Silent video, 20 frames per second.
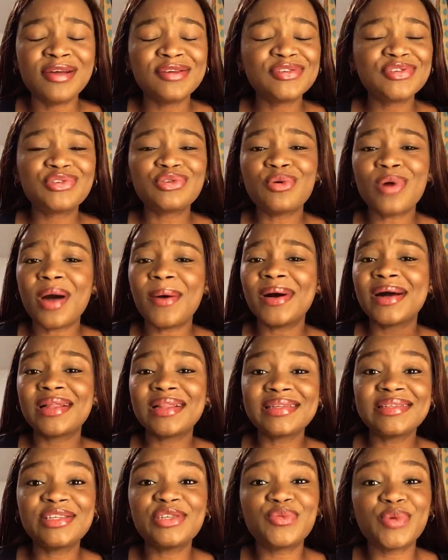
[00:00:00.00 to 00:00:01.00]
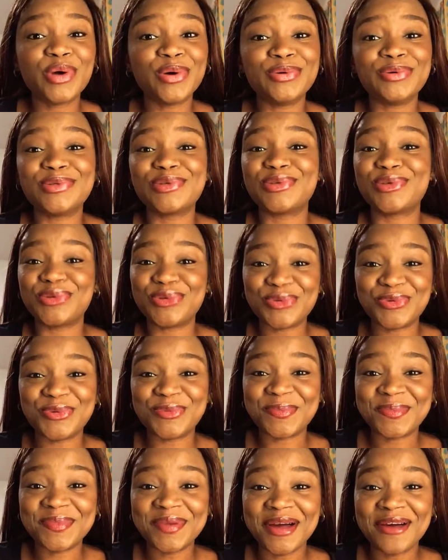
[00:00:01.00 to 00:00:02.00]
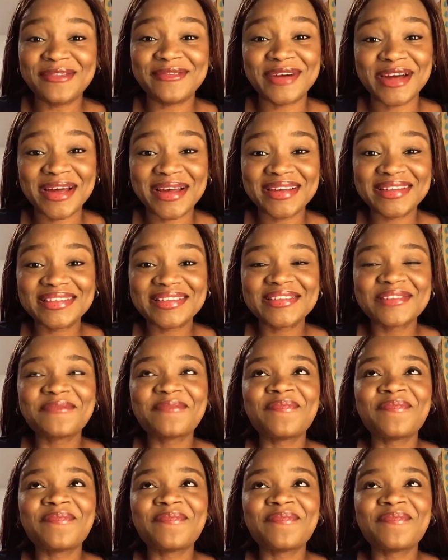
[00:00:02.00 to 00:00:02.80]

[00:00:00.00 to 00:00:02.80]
So our classes were on Zoom, right?